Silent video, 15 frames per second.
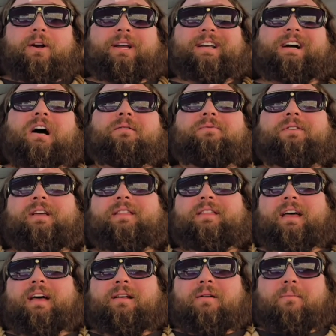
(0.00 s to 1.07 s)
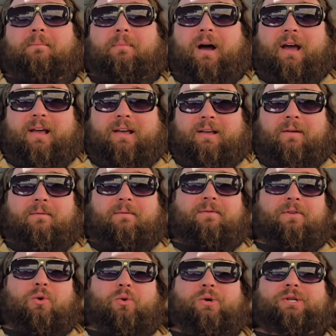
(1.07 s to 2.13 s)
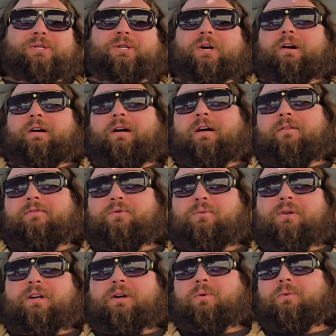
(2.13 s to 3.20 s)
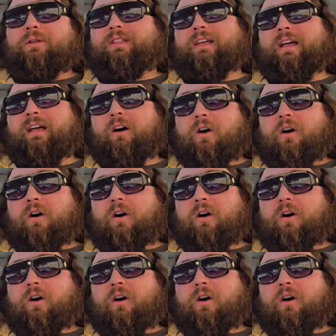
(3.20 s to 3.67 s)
very confident that my viewers are familiar with